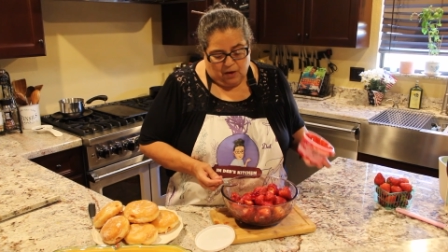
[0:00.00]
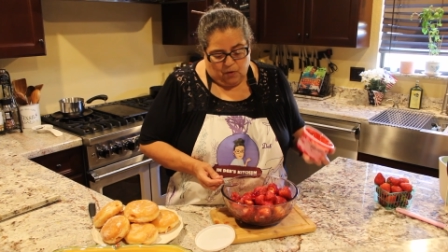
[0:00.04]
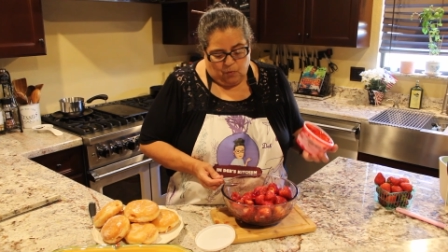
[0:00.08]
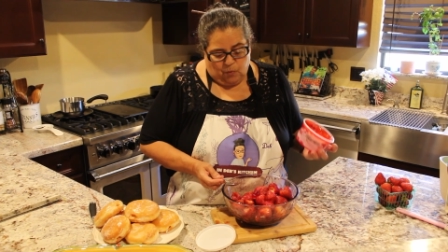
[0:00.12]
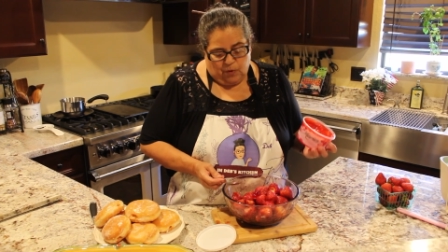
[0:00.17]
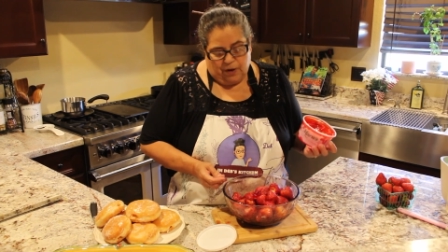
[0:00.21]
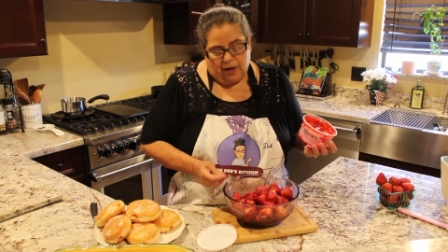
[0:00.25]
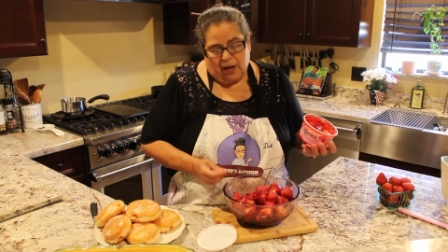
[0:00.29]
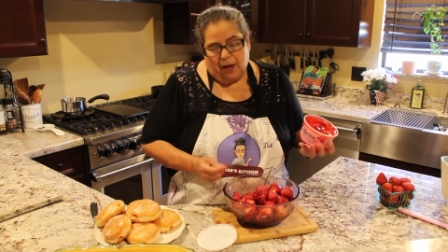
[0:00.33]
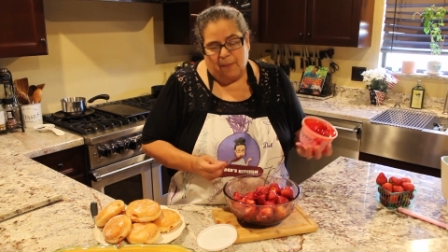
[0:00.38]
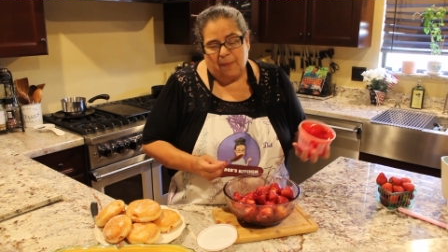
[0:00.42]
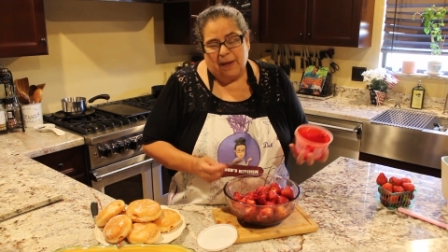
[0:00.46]

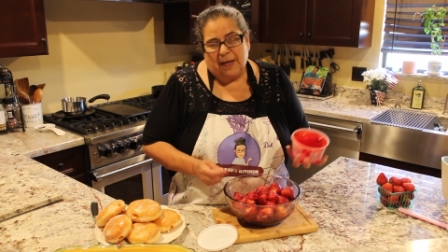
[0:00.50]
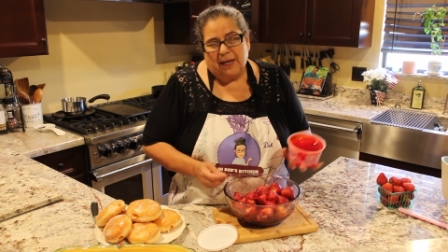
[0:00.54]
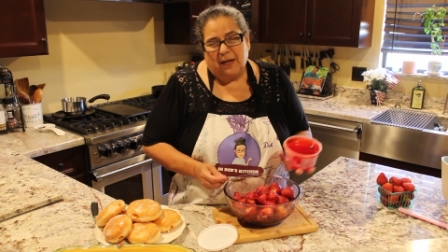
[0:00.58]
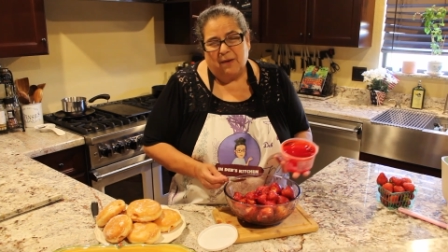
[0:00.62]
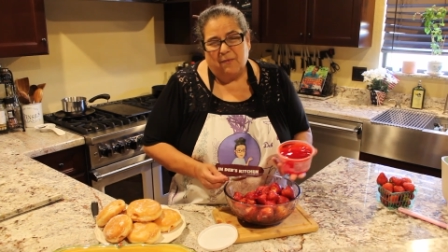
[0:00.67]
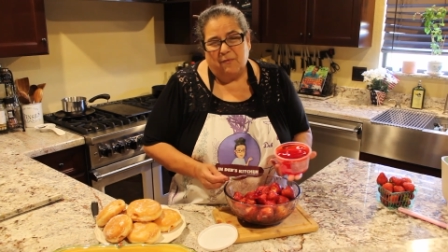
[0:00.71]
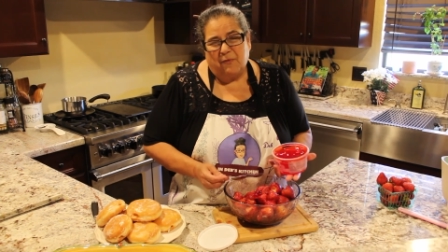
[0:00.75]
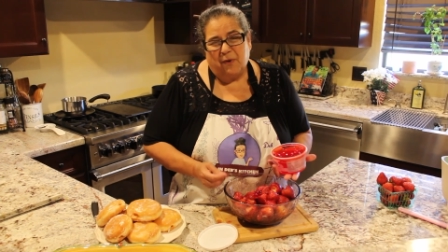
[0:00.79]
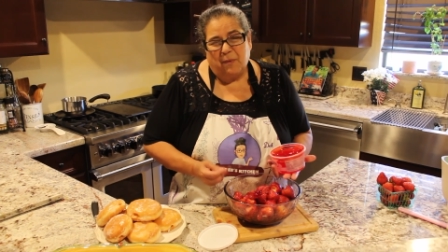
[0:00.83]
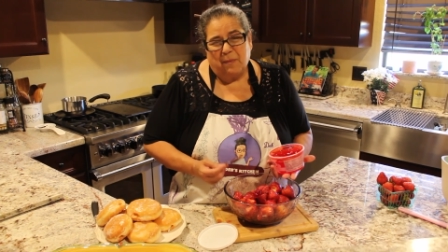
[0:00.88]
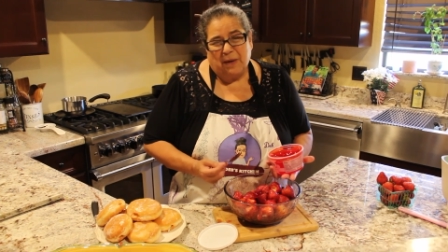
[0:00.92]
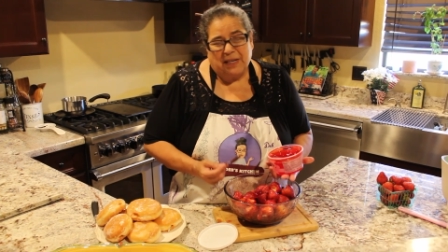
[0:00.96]
When I make
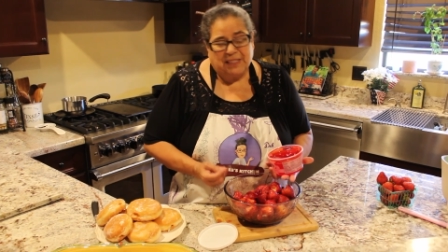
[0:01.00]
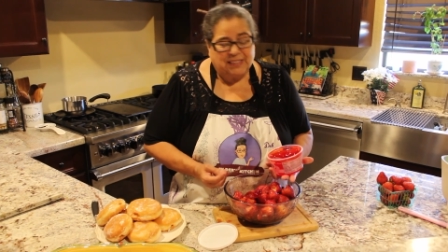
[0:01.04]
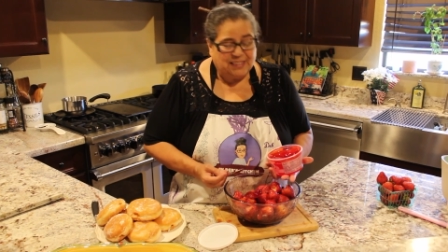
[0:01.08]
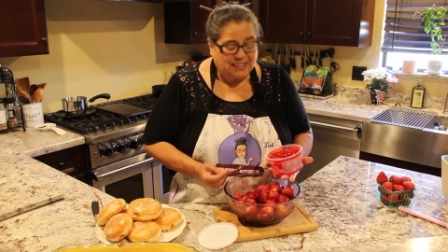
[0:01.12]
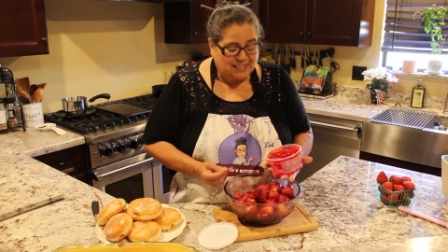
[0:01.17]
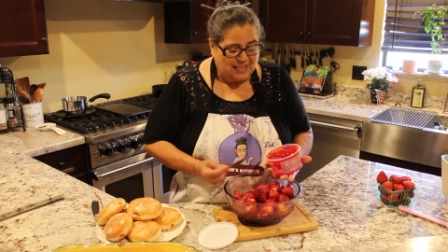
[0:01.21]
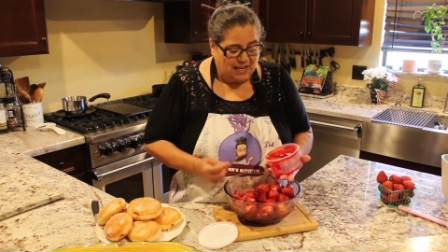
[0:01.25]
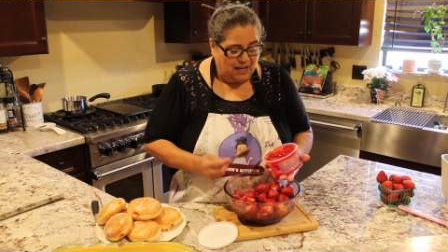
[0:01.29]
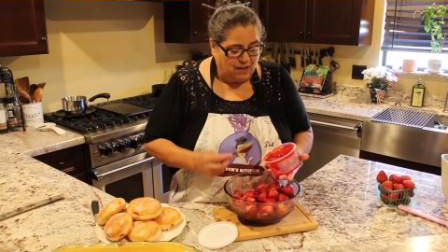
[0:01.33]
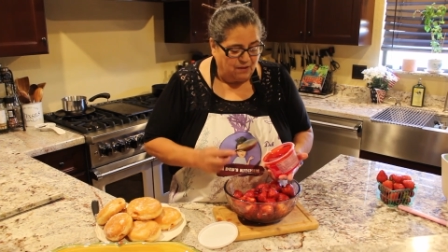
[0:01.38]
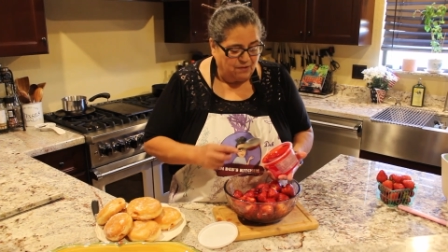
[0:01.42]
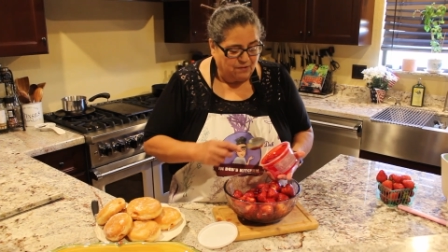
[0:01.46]
them for
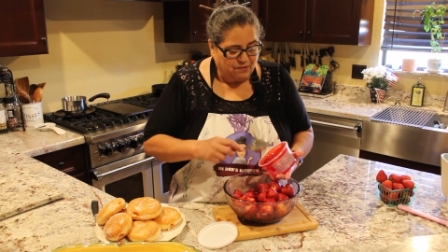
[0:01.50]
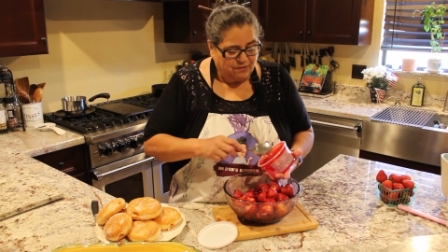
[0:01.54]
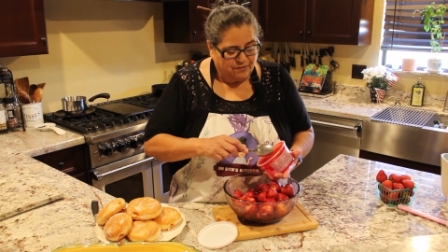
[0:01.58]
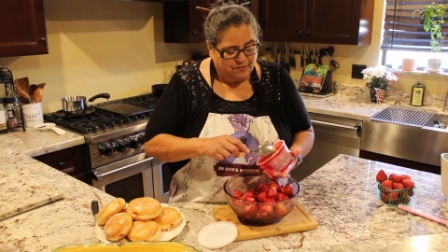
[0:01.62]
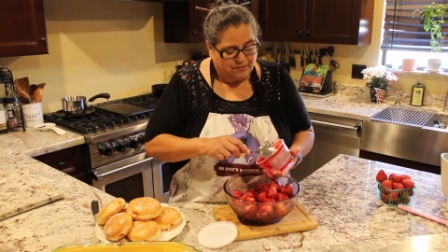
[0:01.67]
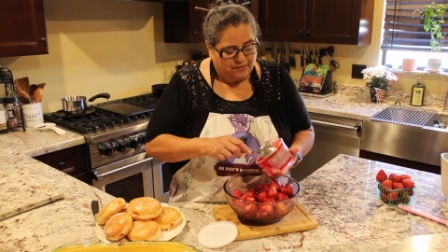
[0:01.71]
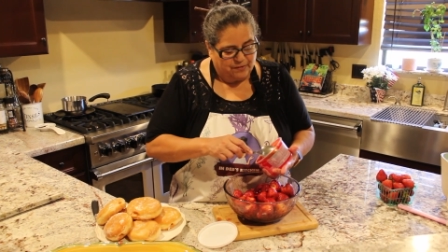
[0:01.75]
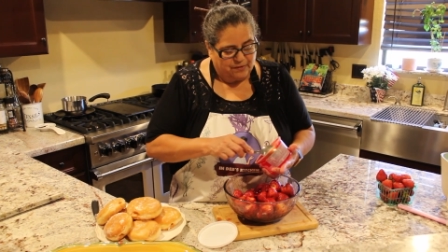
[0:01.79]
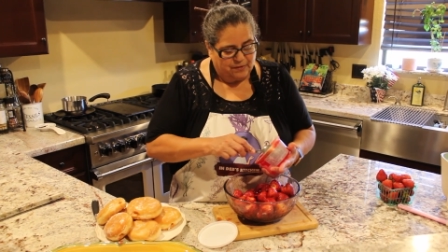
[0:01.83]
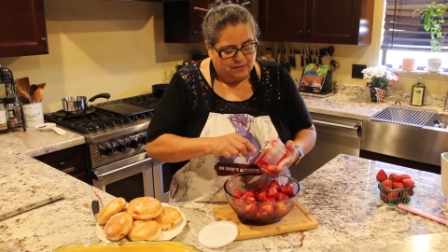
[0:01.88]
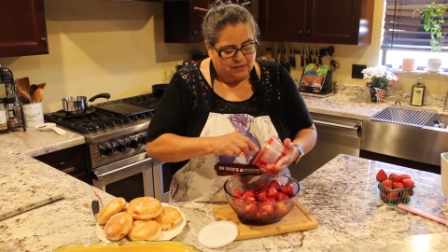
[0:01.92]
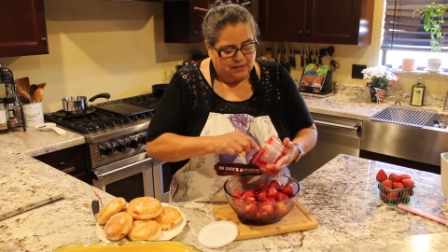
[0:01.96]
myself,